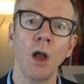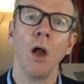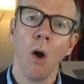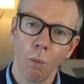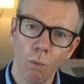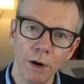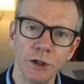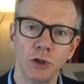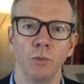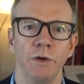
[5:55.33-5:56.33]
One issue
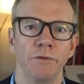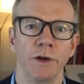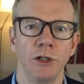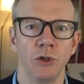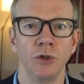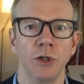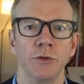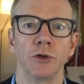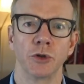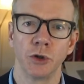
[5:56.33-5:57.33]
we face using the
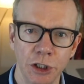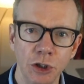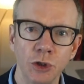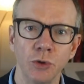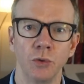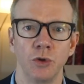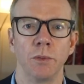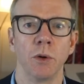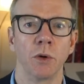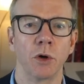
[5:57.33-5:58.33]
traditional Dupont
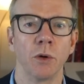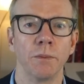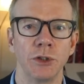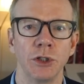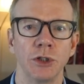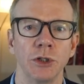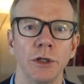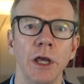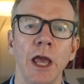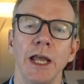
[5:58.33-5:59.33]
composition
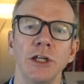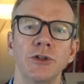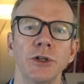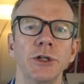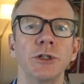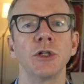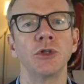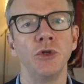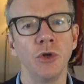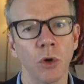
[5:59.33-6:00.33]
is that it does
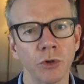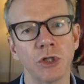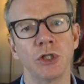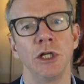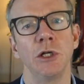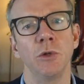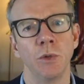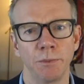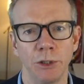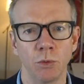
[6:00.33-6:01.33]
not distinguish
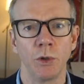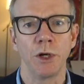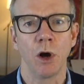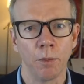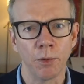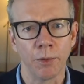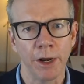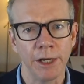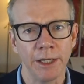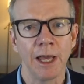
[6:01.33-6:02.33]
between operating
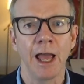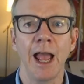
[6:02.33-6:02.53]
and